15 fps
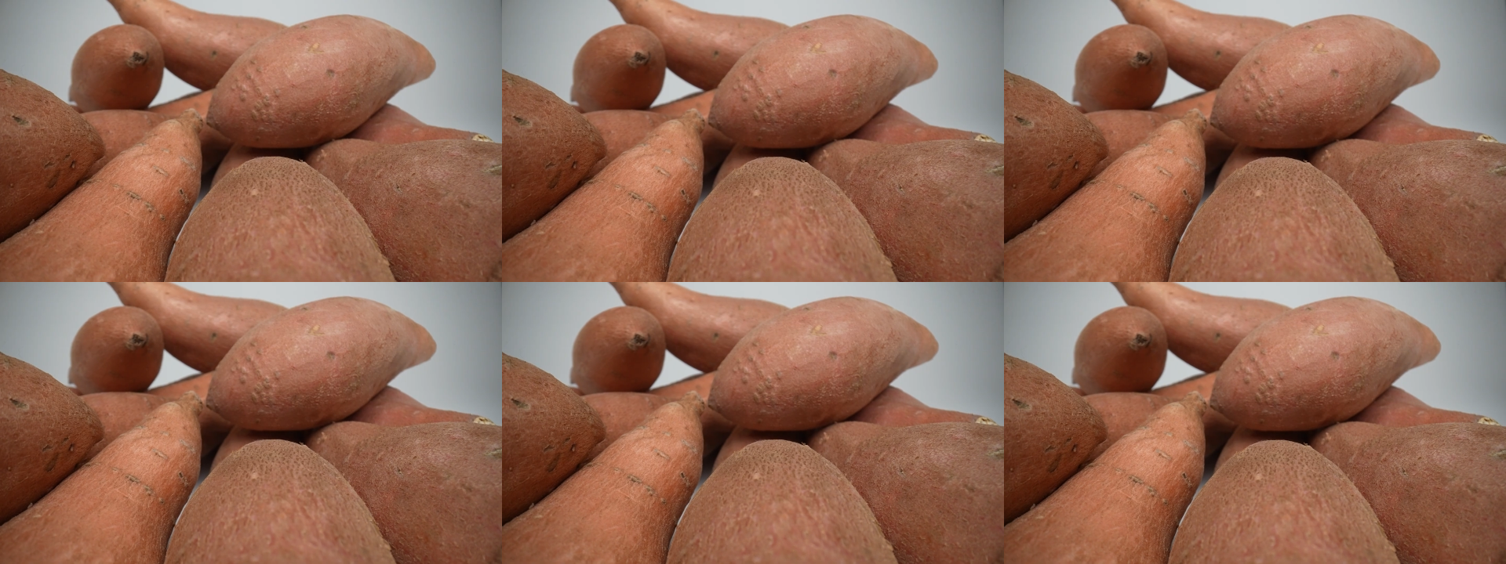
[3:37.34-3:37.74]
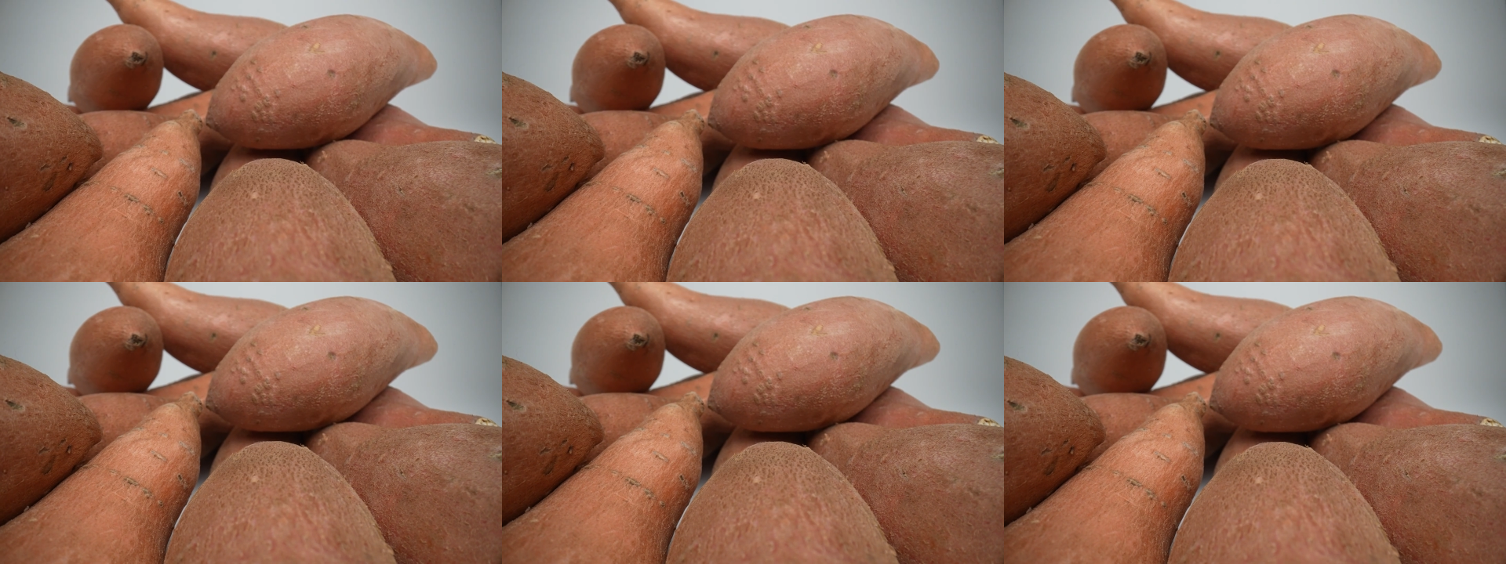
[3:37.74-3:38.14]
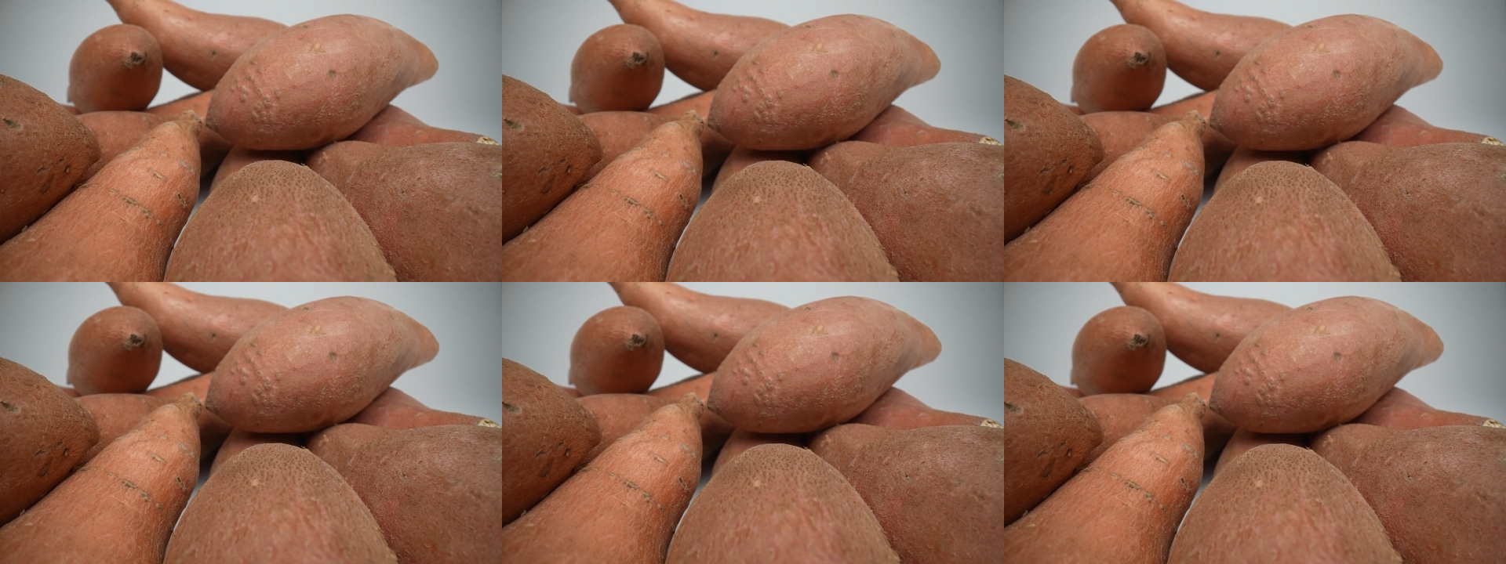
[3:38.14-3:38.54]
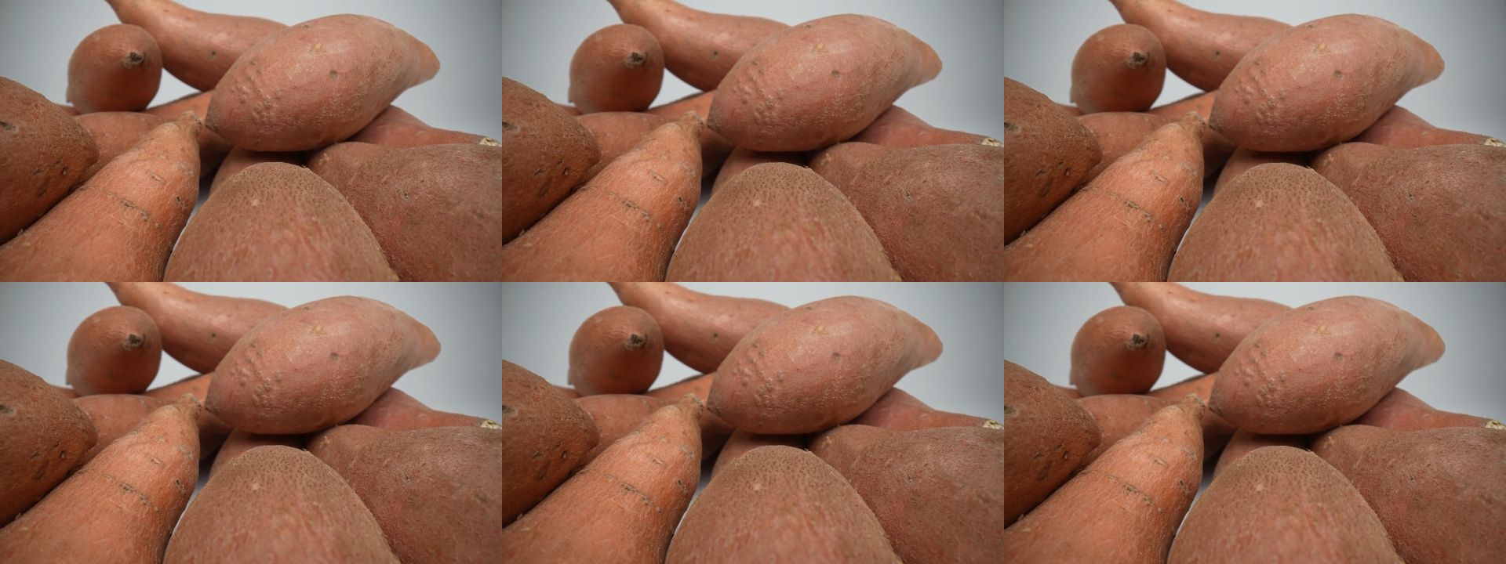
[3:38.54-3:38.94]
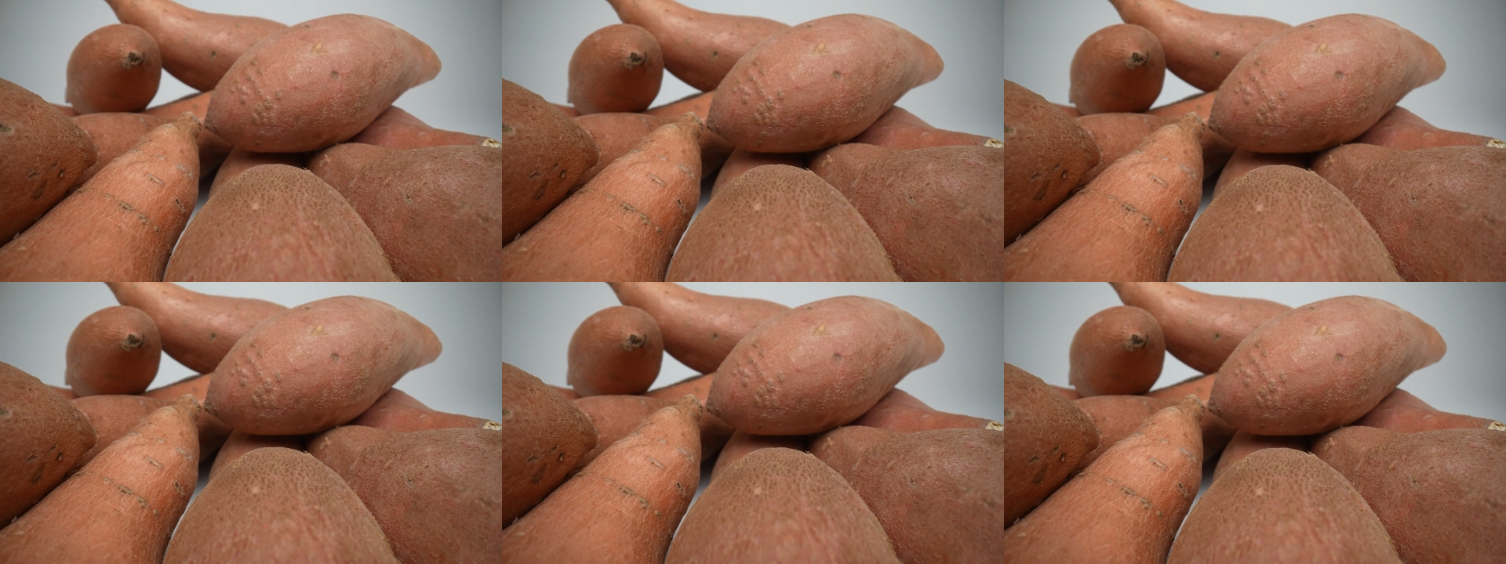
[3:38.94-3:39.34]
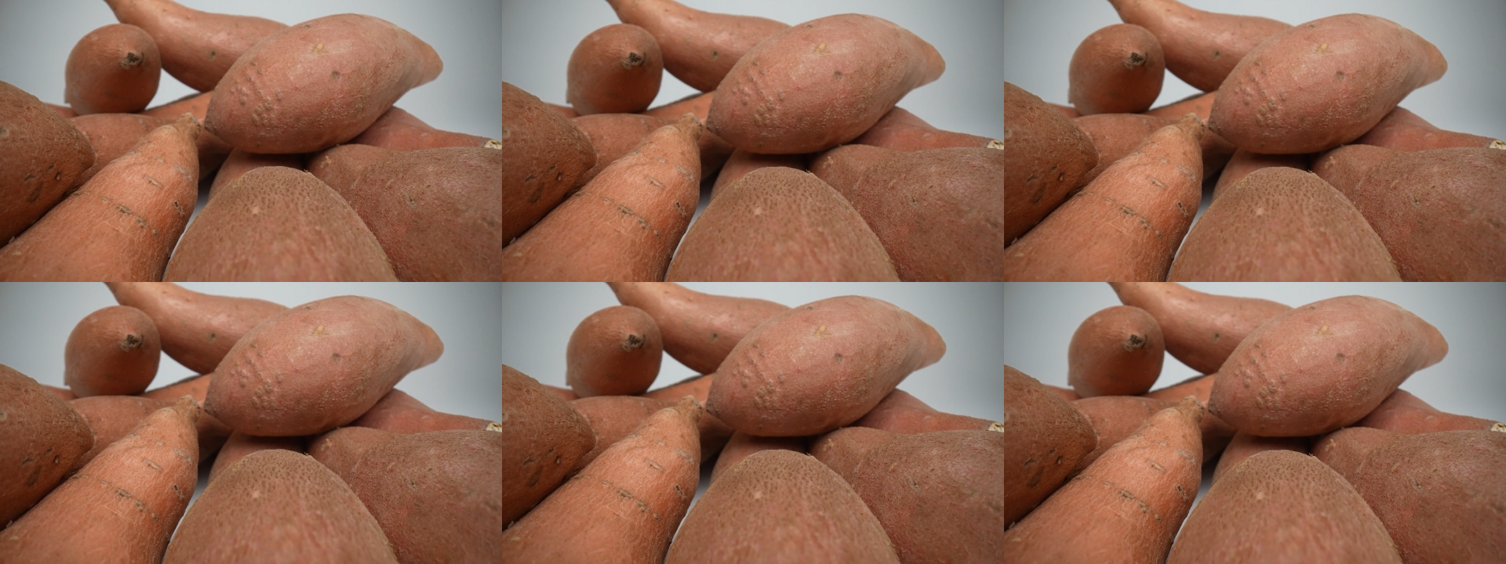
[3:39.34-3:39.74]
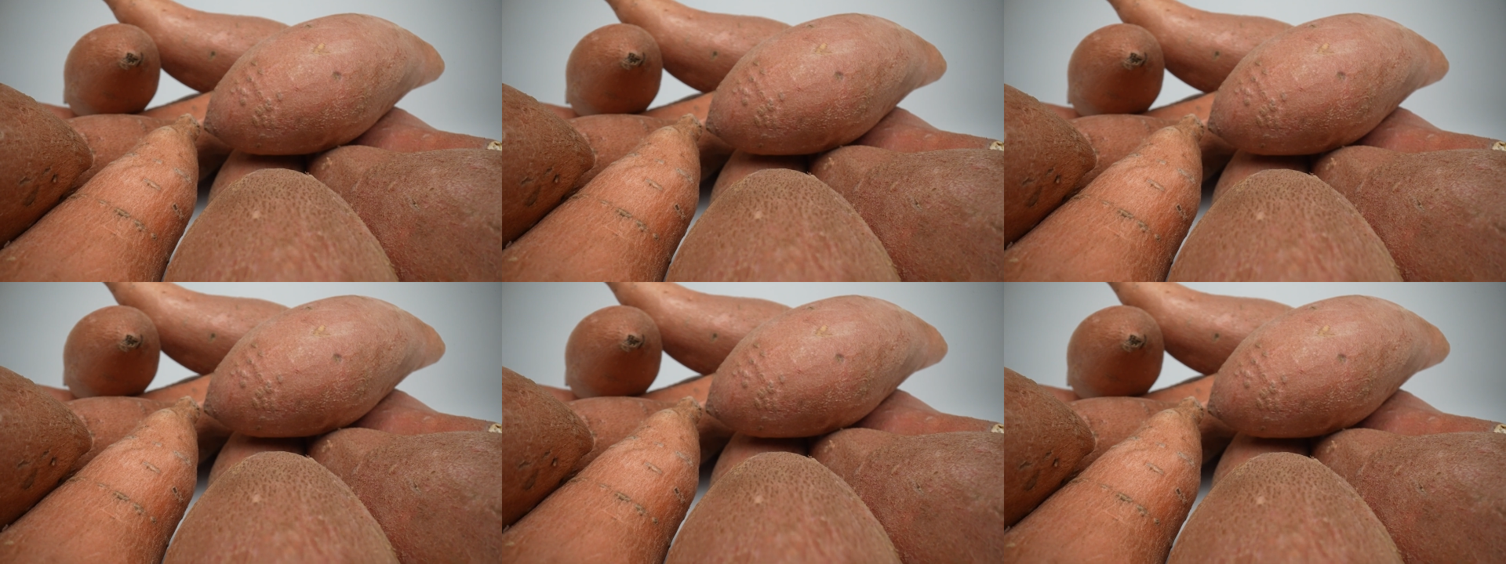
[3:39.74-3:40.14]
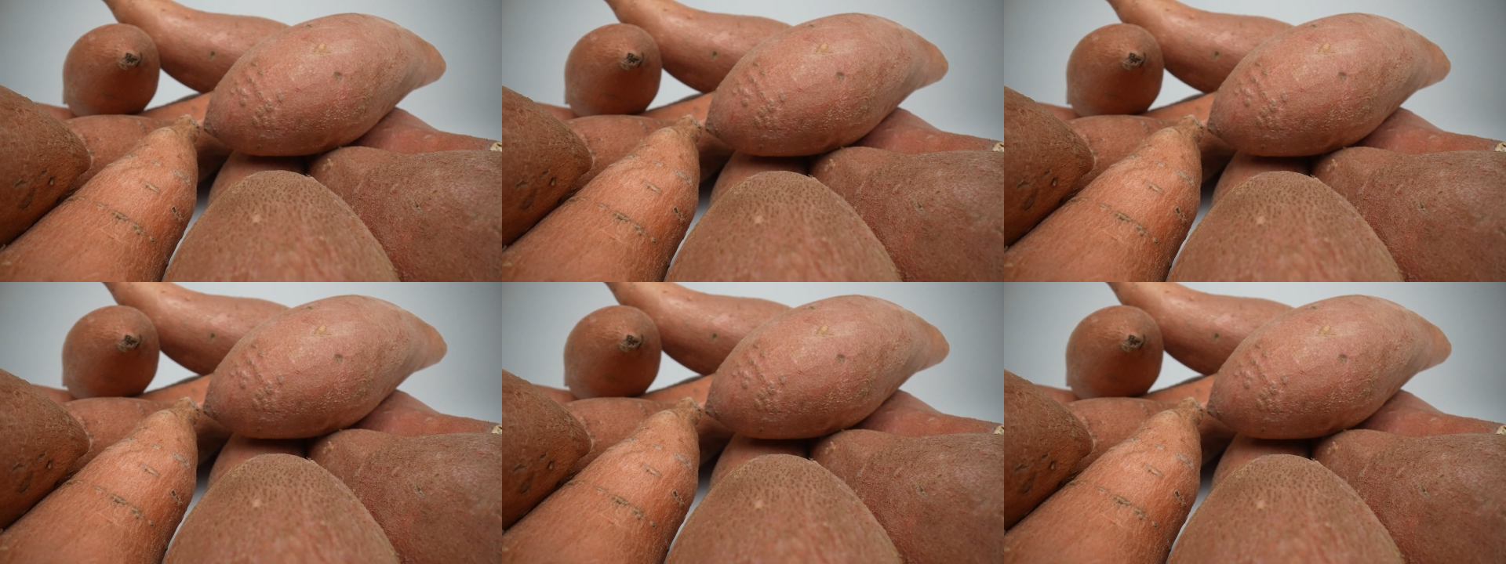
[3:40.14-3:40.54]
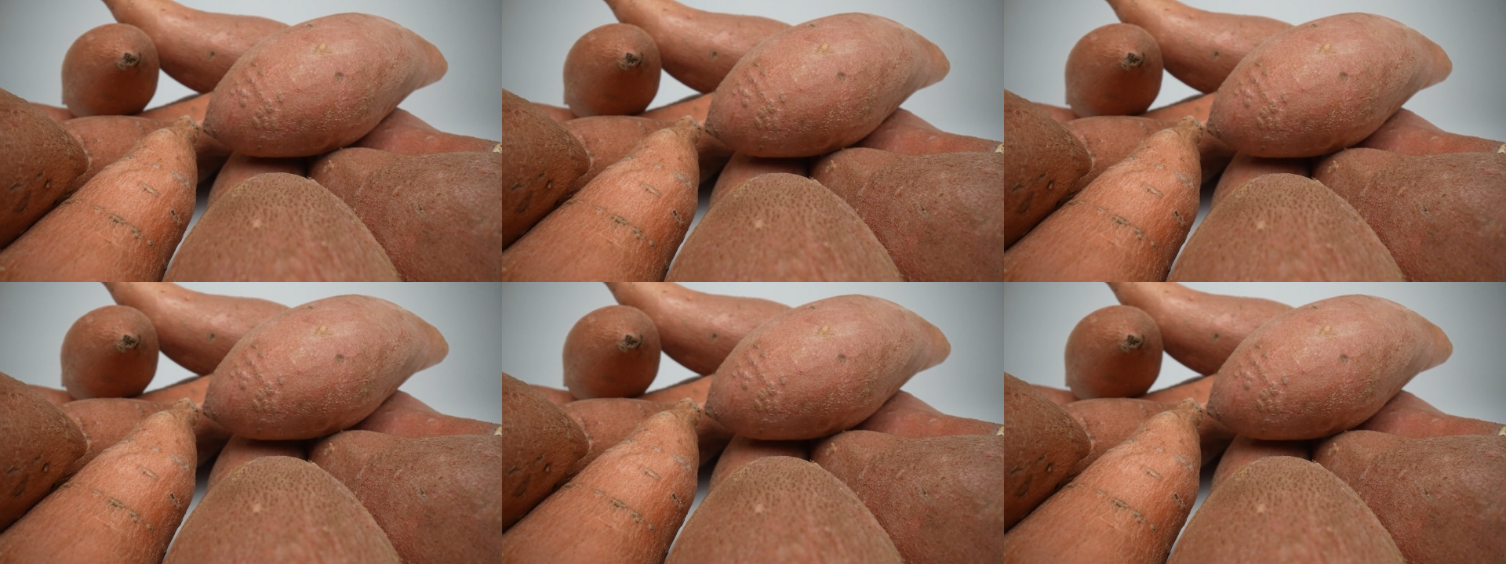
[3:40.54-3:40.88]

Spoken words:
Nobody's mouth can be seen.